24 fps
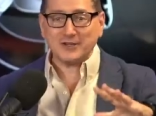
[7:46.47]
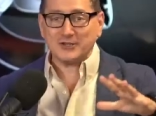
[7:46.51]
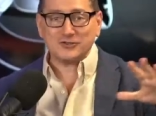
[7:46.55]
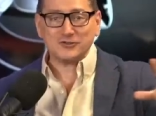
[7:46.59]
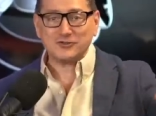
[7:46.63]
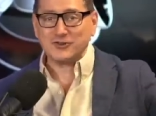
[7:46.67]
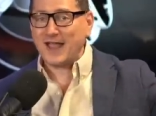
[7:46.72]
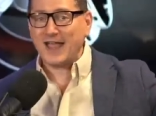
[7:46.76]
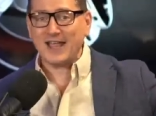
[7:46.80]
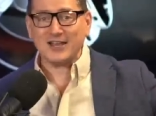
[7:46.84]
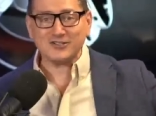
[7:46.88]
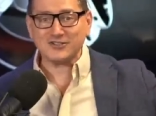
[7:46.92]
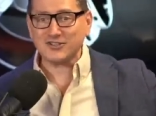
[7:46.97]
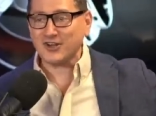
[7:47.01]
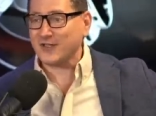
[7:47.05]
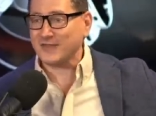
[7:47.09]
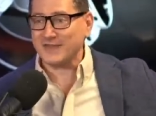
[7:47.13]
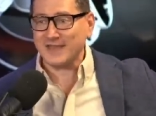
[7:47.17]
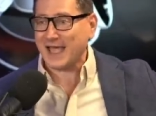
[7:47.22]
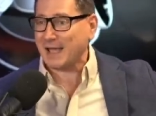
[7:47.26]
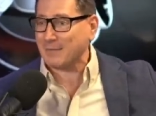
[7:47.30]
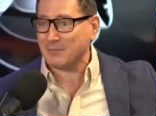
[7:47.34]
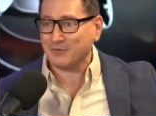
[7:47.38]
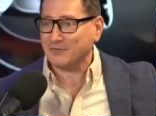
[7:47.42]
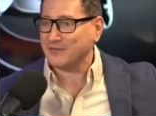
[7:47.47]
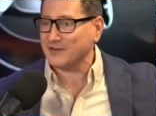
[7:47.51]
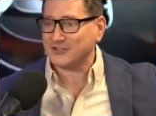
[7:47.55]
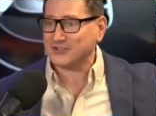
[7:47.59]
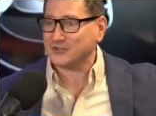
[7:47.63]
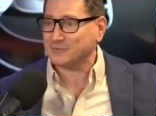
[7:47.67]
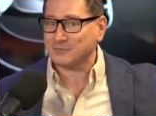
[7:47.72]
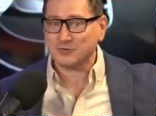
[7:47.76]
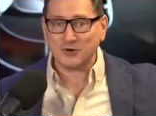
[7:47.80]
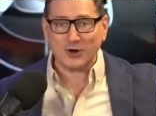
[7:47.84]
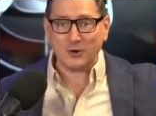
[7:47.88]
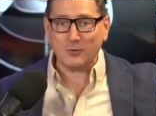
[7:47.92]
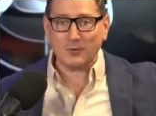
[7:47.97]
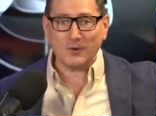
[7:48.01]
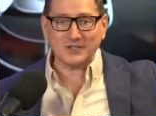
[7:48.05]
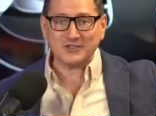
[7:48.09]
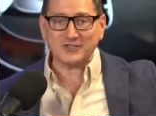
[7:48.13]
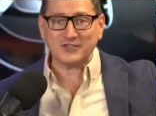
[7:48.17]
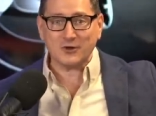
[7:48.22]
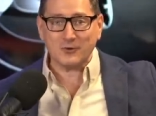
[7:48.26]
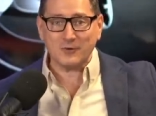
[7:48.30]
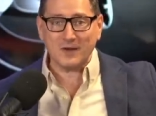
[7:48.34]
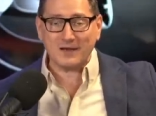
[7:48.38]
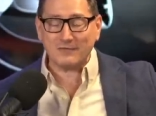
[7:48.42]
to trash on the Apple Vision Pro
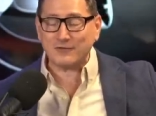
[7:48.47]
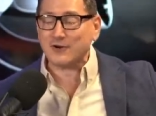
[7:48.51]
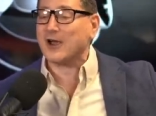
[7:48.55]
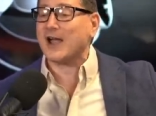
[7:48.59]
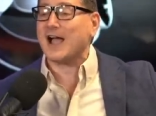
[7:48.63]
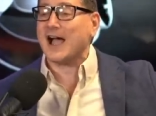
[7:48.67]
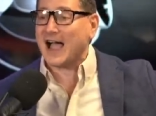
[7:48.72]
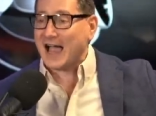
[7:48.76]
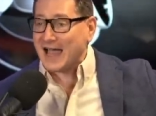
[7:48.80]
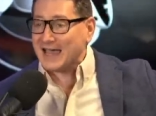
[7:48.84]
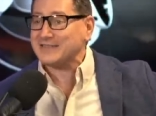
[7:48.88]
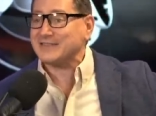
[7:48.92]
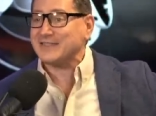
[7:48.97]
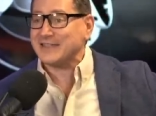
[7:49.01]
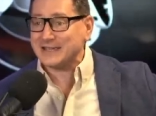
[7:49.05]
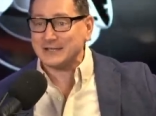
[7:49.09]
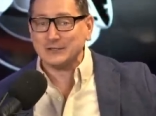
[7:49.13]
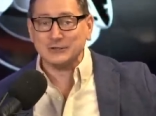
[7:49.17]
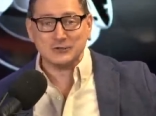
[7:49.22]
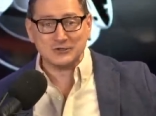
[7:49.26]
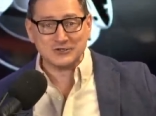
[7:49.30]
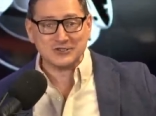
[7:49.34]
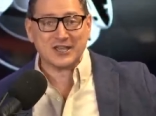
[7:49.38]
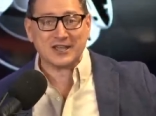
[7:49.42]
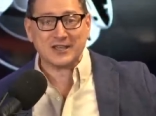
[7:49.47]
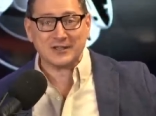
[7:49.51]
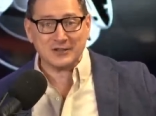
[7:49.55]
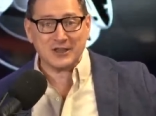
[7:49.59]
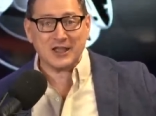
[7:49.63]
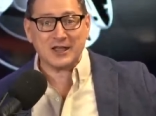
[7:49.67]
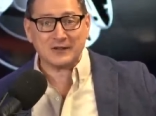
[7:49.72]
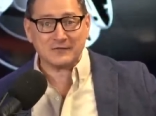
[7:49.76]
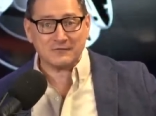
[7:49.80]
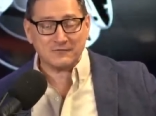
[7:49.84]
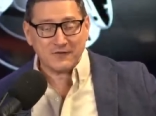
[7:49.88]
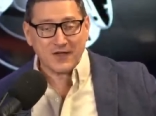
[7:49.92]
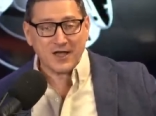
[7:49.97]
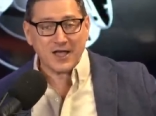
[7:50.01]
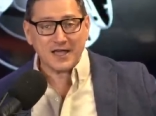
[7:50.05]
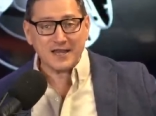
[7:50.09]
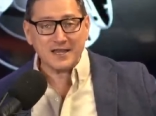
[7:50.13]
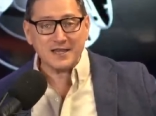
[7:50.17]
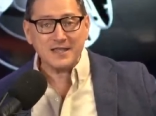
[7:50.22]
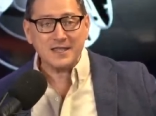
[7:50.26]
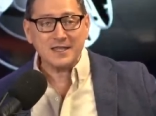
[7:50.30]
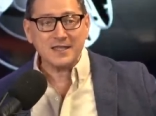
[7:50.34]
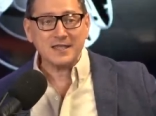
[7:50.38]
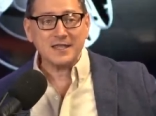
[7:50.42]
whatsoever. I think it looks like a lot of
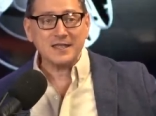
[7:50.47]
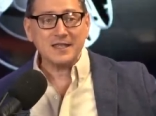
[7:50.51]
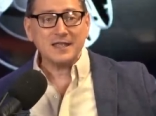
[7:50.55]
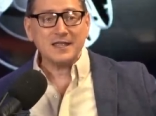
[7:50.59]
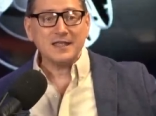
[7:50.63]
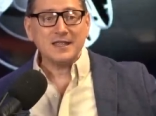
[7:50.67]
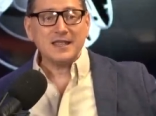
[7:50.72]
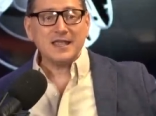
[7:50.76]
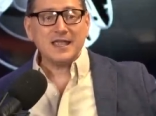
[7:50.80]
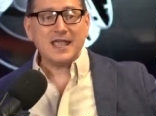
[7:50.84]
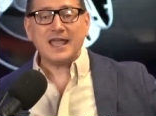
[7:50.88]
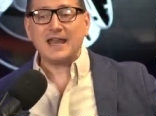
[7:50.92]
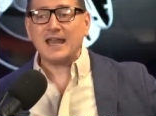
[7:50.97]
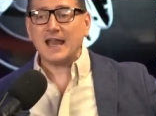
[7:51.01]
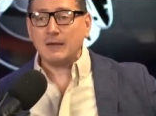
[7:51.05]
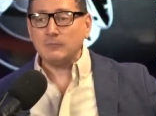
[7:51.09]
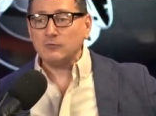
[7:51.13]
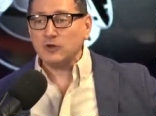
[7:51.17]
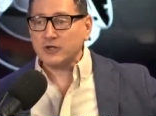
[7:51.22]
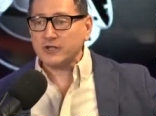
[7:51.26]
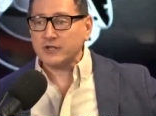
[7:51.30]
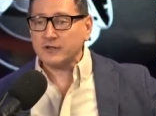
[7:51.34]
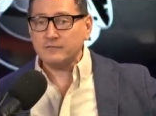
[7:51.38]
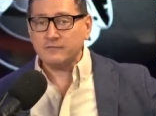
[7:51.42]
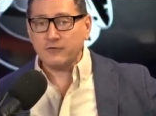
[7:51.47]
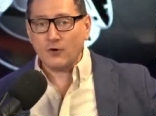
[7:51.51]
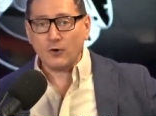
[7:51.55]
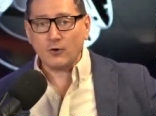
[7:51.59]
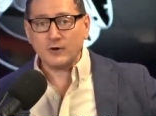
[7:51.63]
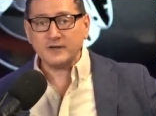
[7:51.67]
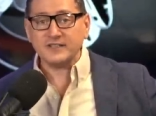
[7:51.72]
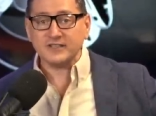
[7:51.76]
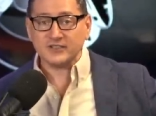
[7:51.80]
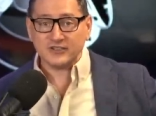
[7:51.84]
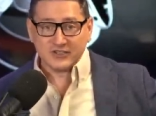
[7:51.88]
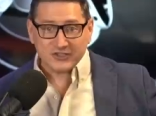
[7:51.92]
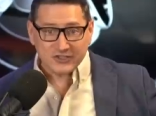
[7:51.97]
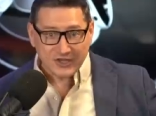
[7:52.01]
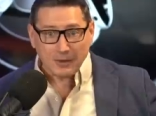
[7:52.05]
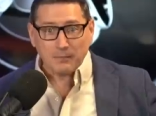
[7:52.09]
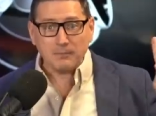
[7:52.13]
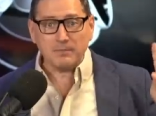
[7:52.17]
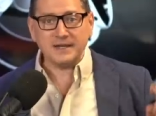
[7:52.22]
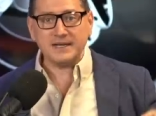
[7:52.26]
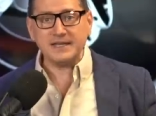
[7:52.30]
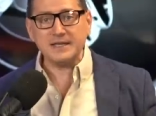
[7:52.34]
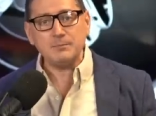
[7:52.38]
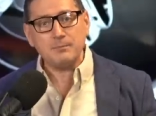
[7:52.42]
fun, and I'm looking forward to
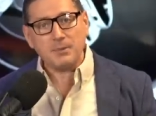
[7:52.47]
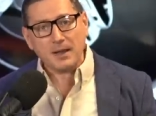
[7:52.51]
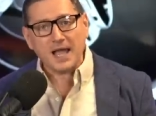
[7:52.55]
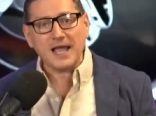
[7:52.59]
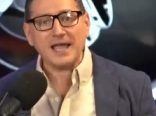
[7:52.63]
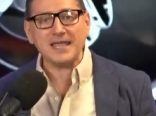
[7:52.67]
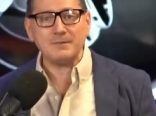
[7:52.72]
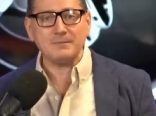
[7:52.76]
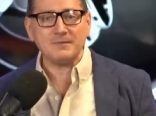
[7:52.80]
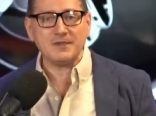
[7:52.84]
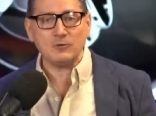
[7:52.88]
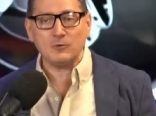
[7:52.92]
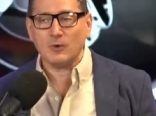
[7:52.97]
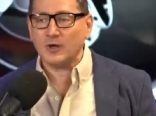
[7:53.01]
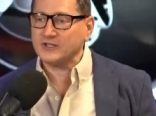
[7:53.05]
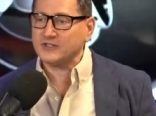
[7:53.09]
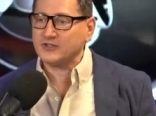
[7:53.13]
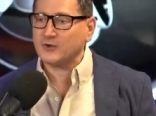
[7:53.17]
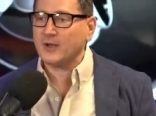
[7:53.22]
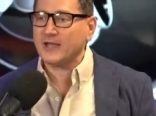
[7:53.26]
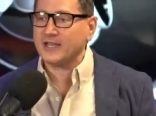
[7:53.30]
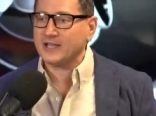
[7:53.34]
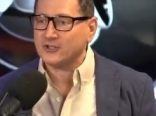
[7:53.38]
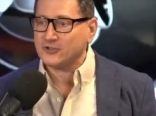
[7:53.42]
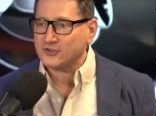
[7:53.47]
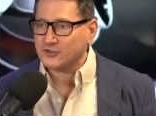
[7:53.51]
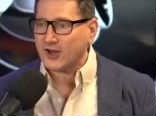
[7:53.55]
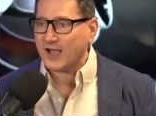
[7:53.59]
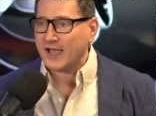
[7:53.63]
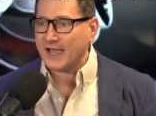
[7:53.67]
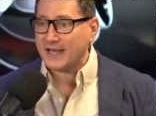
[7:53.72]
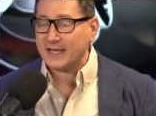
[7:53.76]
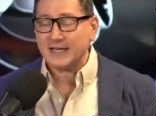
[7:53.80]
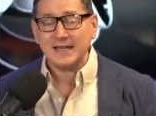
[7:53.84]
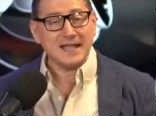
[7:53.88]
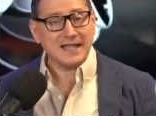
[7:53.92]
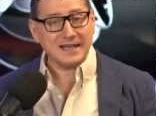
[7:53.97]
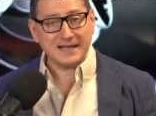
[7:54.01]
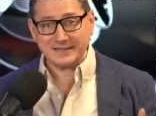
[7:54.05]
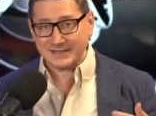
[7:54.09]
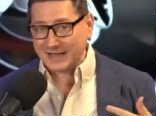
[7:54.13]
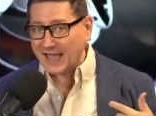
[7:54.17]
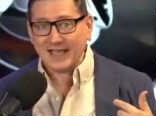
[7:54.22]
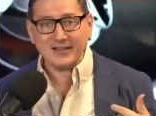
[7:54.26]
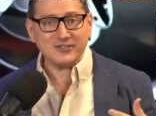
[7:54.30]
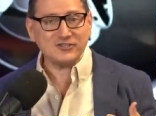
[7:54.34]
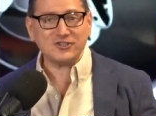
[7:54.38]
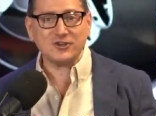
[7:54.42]
somebody buying me one so I can try it, because
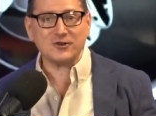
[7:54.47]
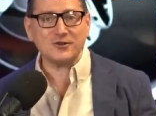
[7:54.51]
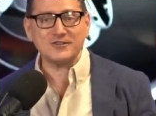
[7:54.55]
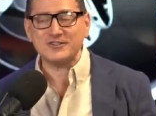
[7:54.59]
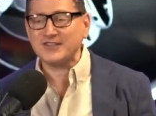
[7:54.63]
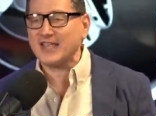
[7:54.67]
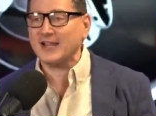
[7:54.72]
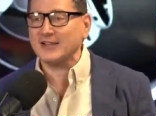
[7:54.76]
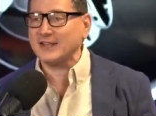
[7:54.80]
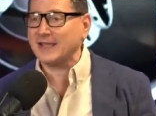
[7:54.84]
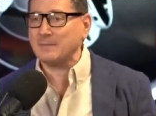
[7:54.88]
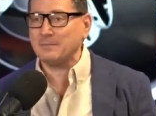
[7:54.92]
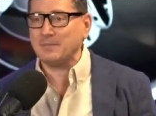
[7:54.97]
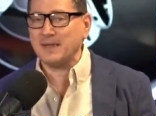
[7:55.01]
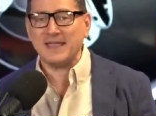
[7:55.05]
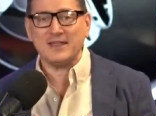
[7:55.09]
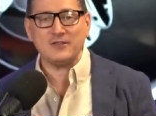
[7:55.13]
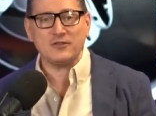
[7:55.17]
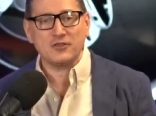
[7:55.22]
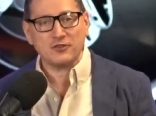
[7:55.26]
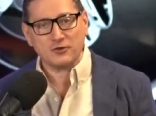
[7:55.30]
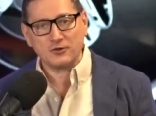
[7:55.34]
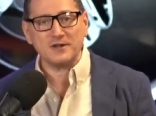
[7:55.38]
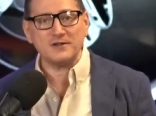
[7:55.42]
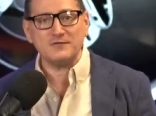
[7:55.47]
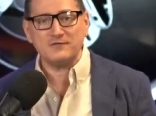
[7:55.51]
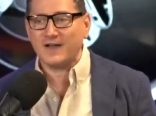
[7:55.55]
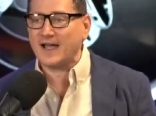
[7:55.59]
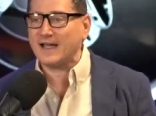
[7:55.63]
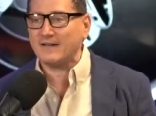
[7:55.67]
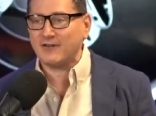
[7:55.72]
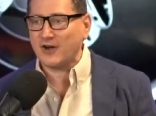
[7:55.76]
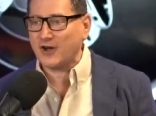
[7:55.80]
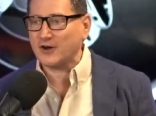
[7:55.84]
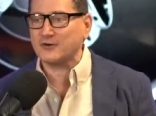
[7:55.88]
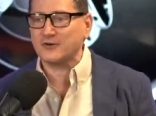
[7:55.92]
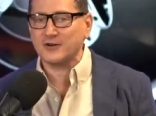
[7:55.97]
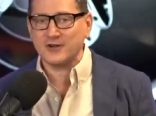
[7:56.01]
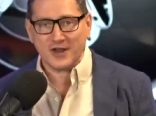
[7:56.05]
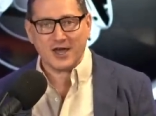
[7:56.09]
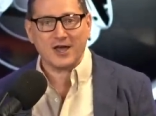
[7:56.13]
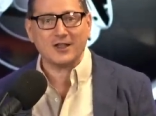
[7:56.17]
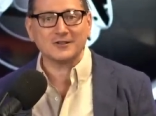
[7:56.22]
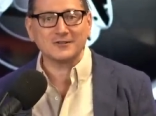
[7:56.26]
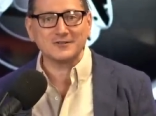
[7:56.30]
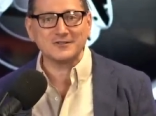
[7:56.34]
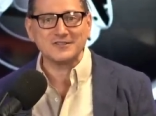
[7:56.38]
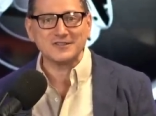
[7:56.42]
I sure as hell ain't paying
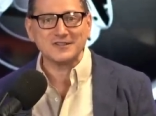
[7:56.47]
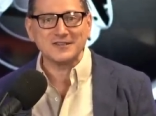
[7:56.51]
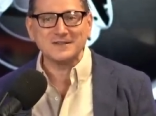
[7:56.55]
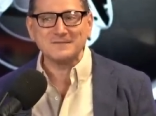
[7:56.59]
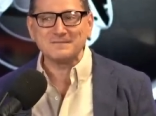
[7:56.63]
$3,500